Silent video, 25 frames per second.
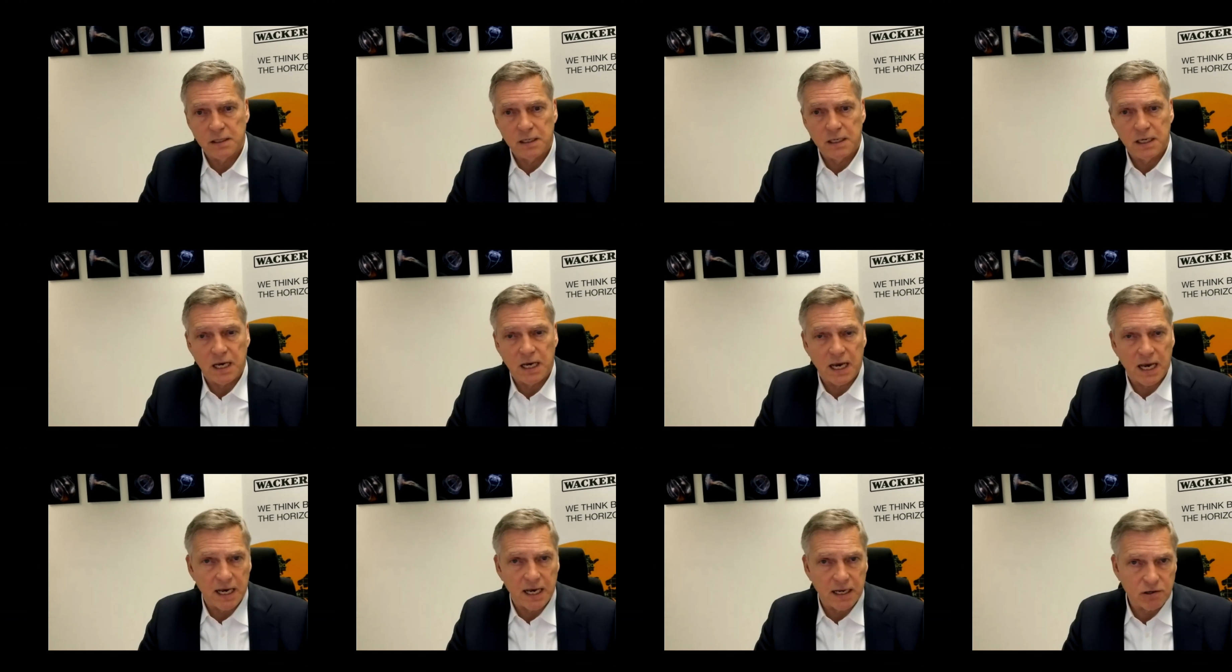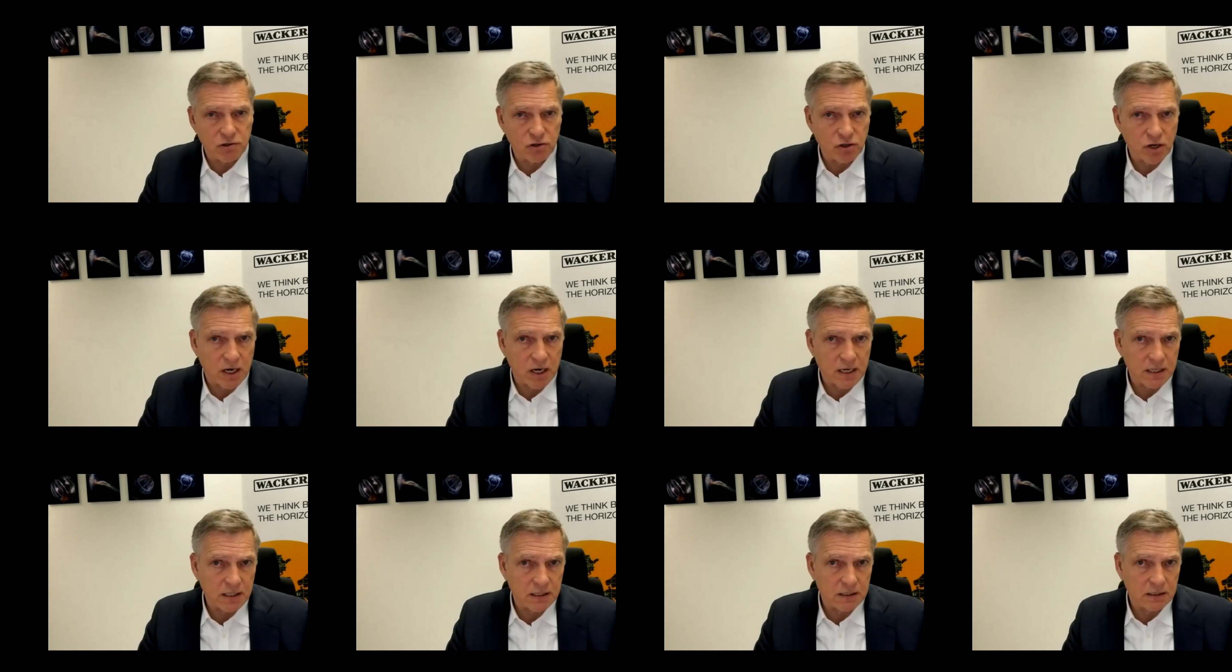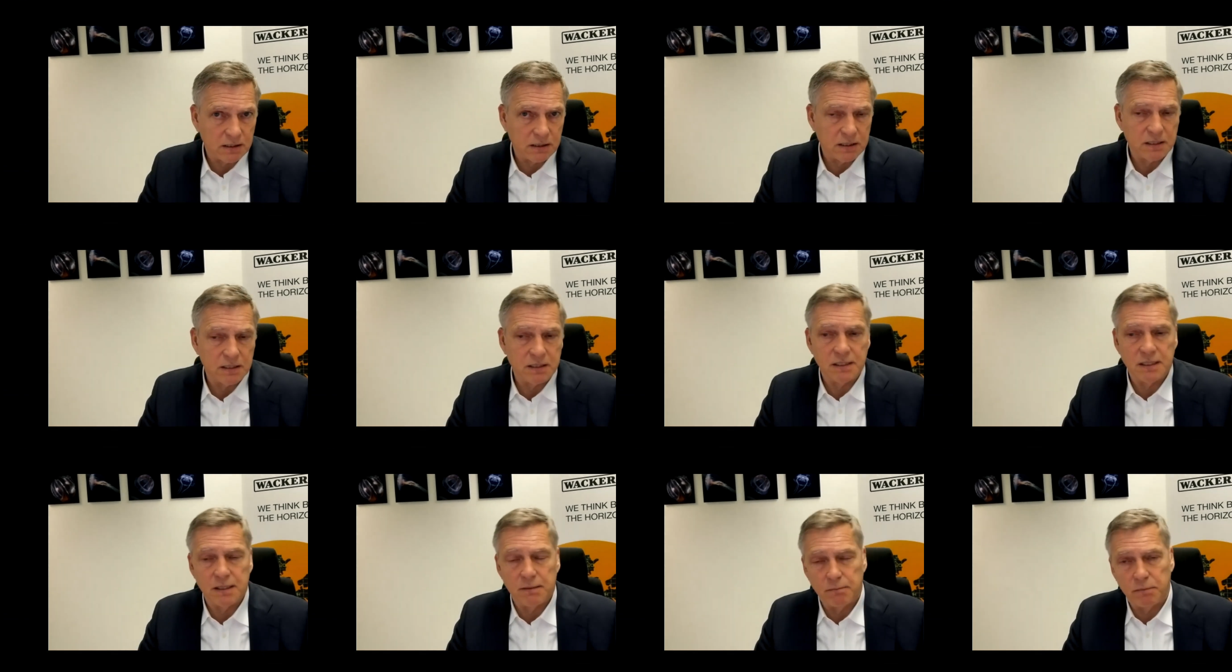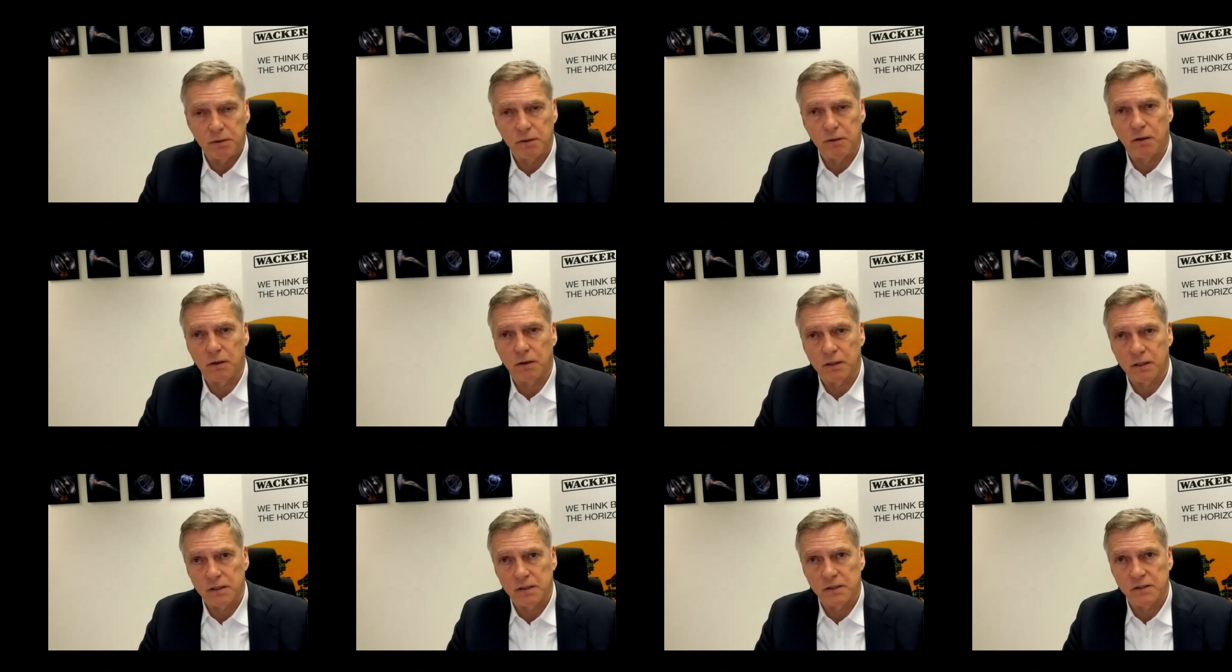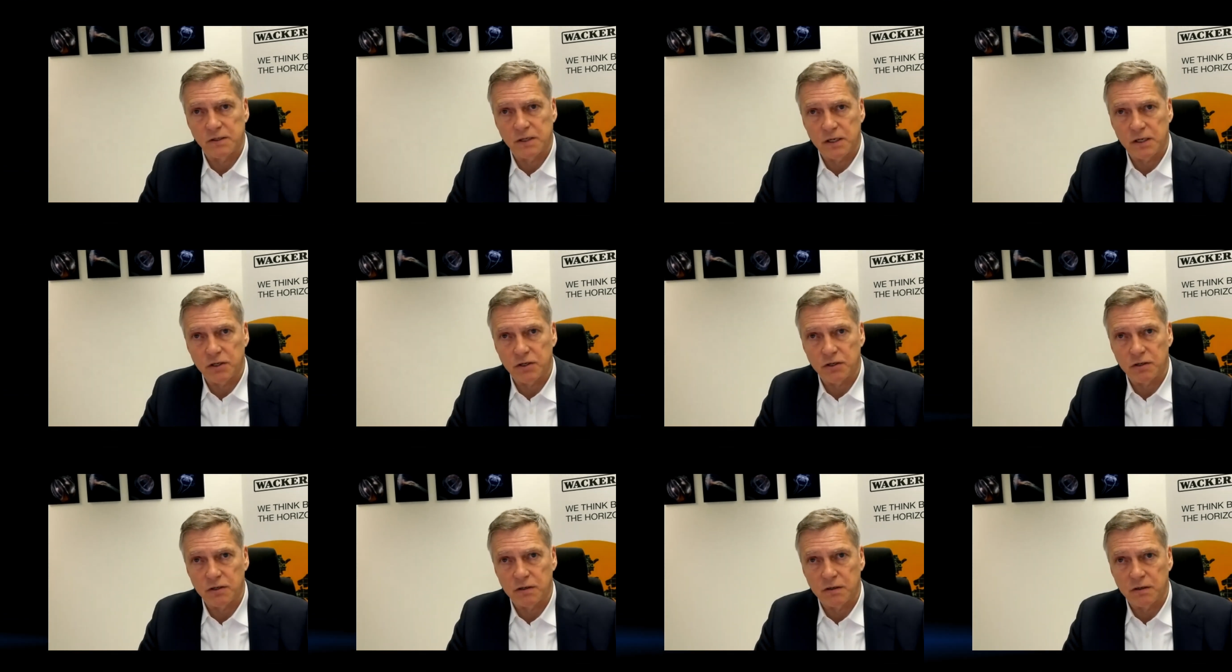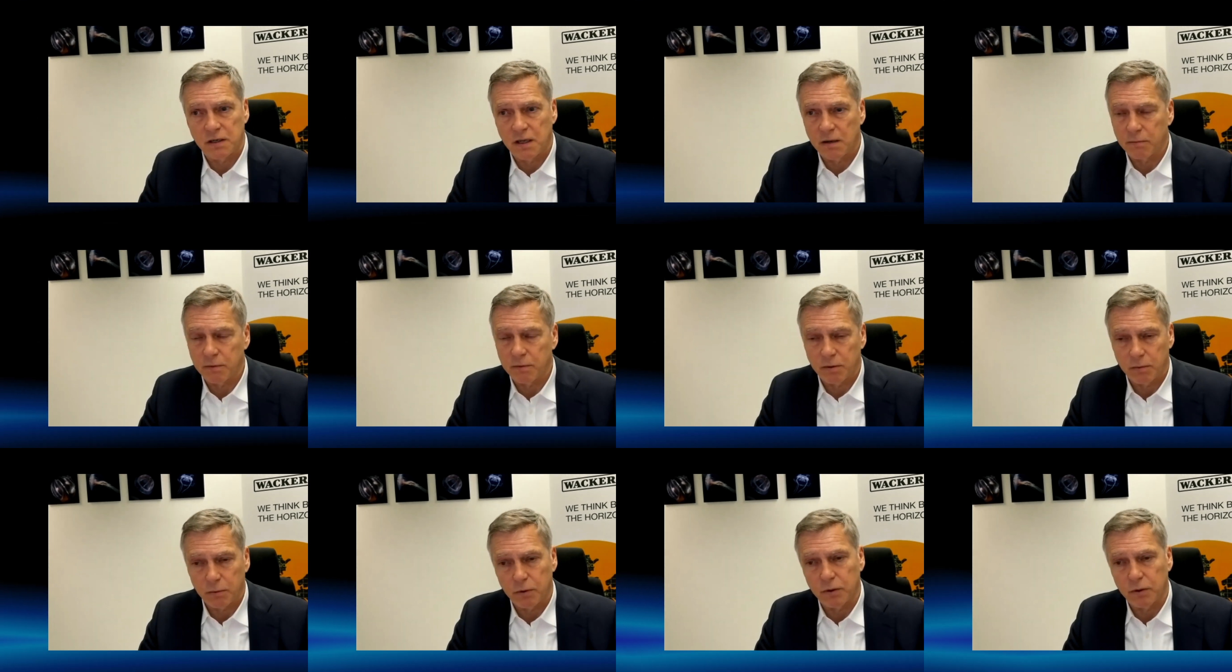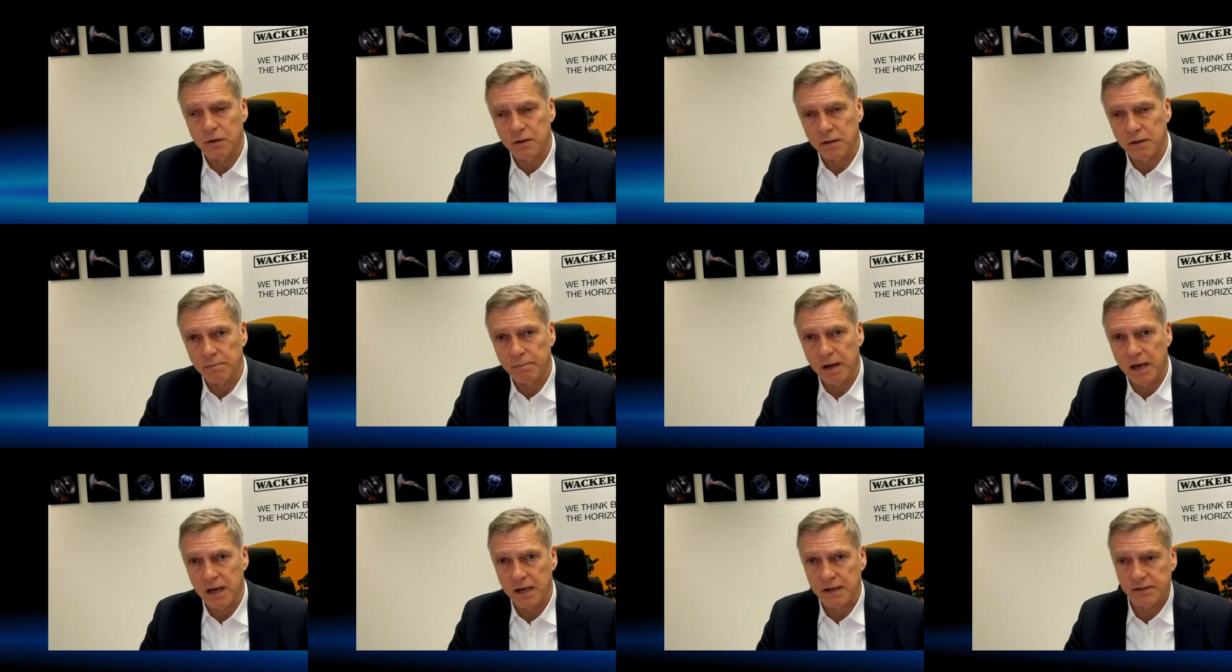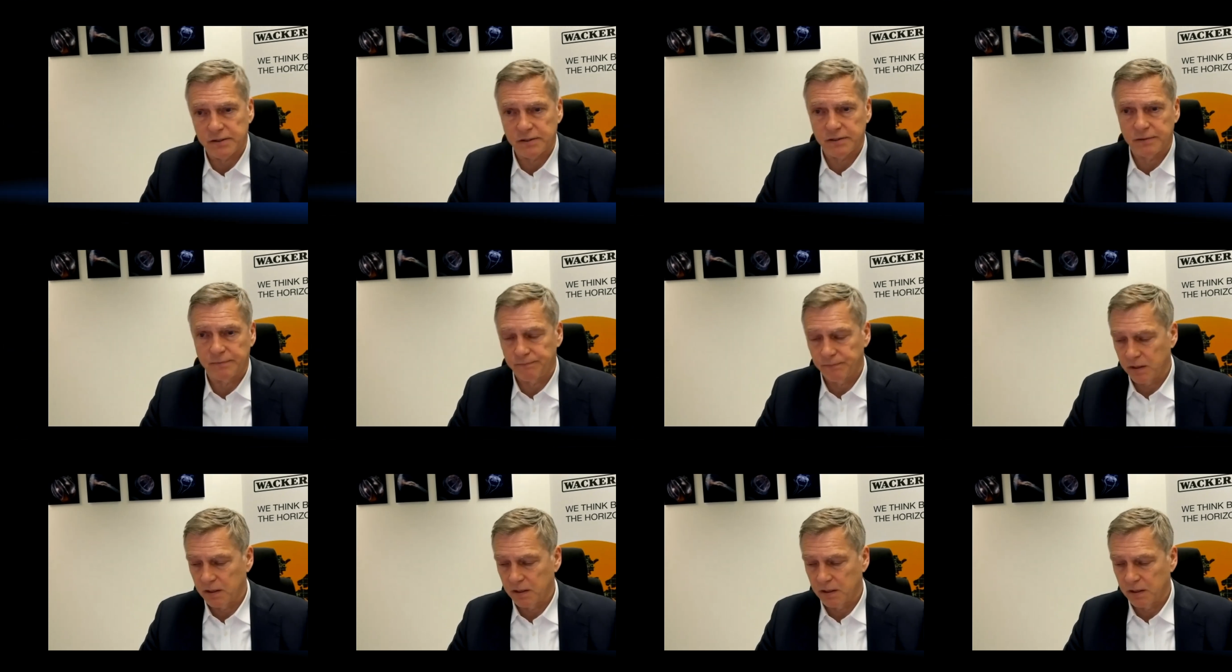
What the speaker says: agile, nimble organization than we were in the past.